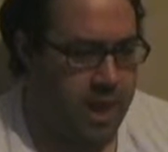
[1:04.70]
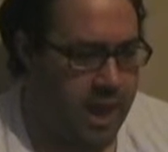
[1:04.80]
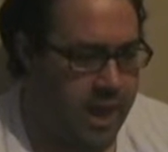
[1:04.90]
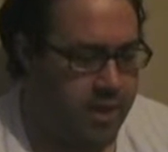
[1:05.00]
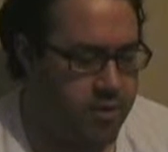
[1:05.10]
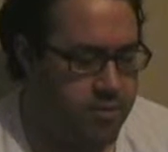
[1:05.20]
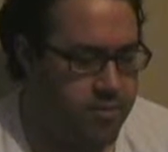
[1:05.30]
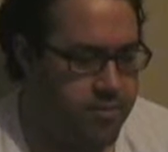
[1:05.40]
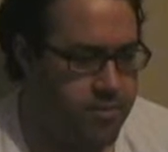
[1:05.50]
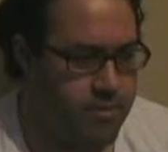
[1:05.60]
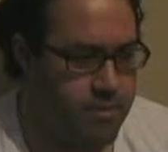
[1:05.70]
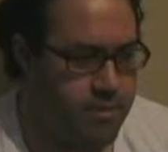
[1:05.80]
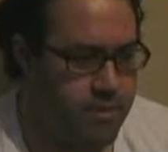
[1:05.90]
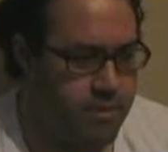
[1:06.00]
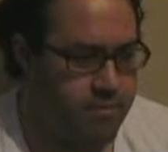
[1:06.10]
And
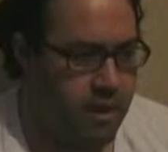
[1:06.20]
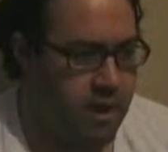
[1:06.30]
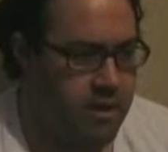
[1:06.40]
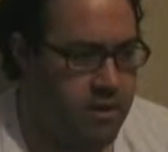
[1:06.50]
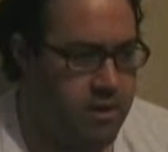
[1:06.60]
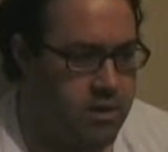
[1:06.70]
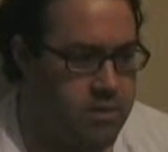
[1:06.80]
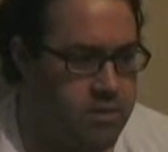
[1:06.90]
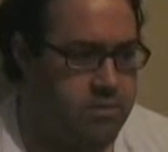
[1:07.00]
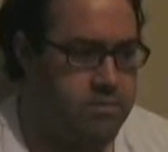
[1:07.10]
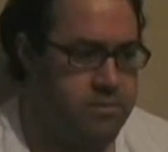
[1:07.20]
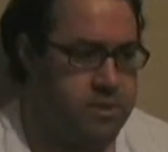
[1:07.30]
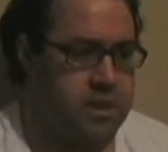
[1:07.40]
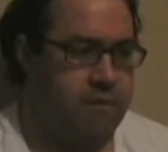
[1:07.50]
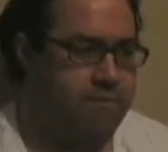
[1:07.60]
my
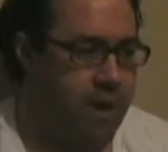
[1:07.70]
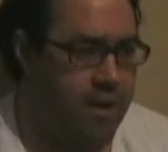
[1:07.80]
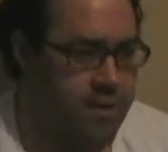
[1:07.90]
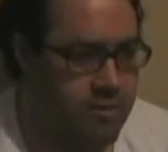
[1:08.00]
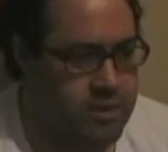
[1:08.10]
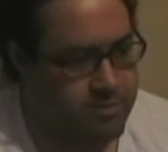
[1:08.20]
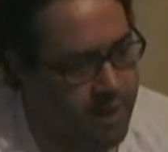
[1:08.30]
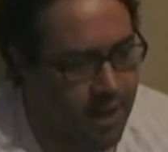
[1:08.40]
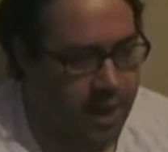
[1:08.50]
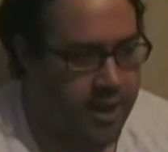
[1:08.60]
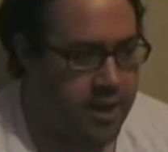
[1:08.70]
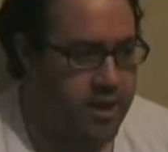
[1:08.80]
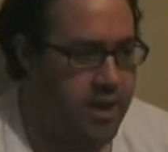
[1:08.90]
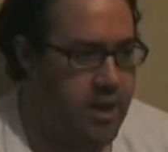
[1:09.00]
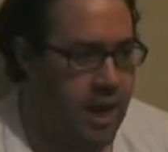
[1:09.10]
stepfather was mad,
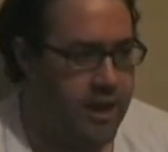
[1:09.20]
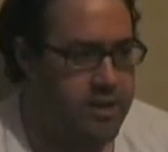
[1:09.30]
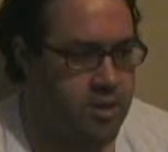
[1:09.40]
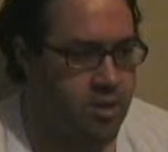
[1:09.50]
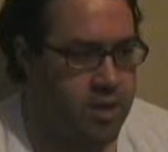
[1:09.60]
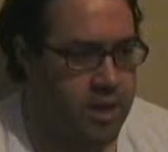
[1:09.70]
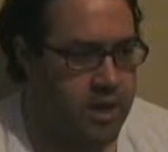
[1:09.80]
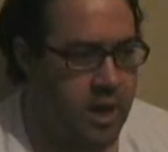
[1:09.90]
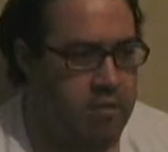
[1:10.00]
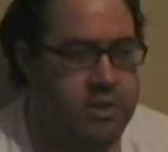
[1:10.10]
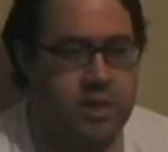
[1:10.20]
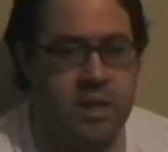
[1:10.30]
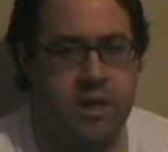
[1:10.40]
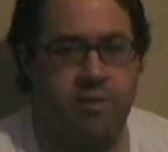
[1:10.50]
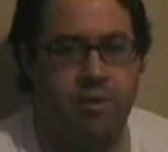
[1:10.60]
and I had to go get it. I was in
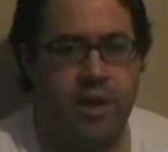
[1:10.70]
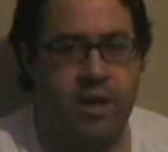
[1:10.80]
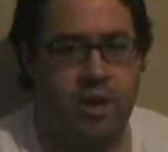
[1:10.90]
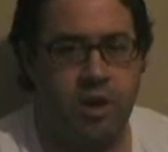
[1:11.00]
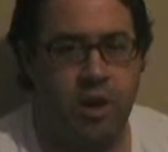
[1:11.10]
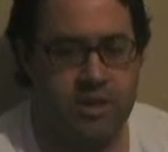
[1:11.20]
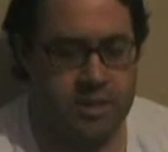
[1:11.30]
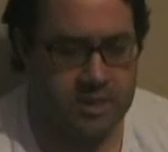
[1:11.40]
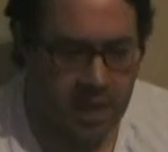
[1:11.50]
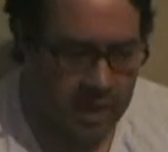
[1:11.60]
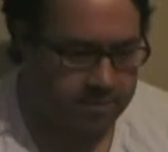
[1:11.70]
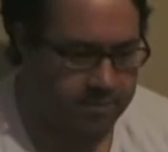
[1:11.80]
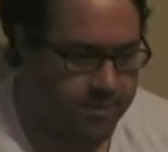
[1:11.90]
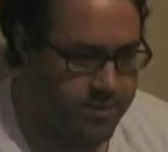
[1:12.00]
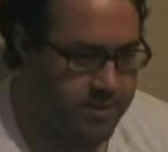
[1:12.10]
a little red car at the time.
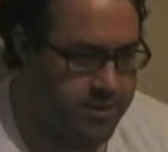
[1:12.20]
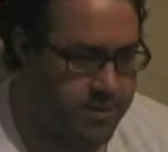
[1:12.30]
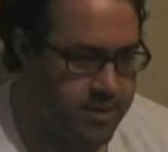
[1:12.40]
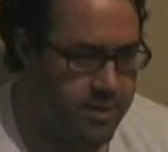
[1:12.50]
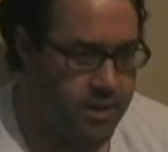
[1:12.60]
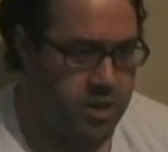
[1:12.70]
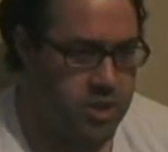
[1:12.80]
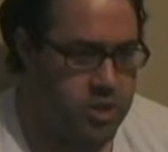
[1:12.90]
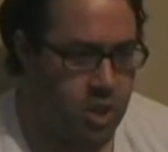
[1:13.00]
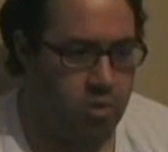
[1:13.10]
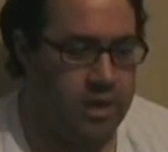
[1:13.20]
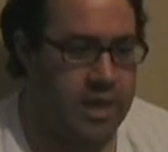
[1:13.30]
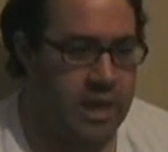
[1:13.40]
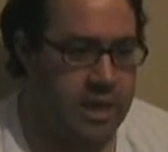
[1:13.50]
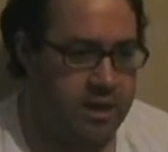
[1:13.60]
So I went
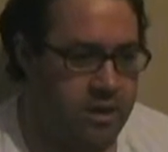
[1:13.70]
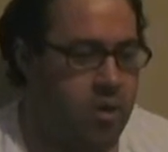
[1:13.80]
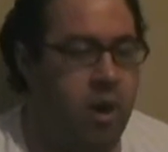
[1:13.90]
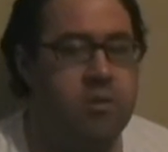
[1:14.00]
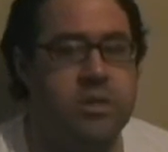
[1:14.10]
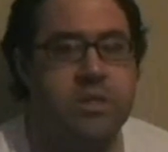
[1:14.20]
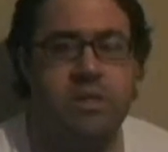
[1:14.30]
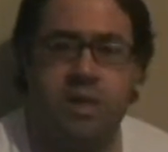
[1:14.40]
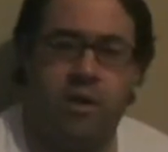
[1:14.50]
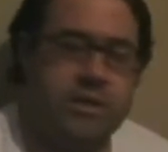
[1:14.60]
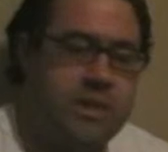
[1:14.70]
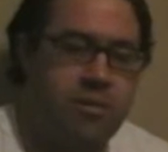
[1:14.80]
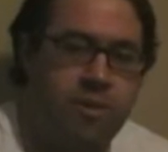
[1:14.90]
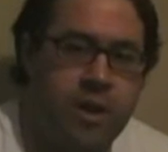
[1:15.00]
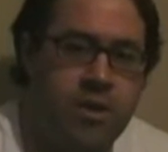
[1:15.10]
get it. No, I
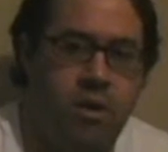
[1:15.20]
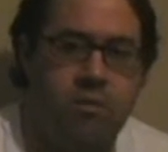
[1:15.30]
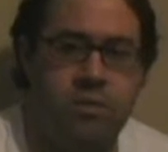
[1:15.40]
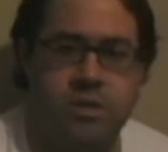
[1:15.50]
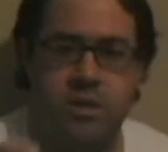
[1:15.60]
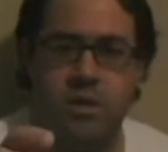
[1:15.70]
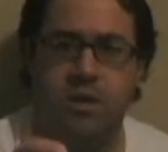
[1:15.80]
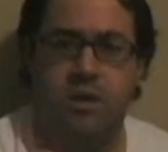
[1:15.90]
said red car. It was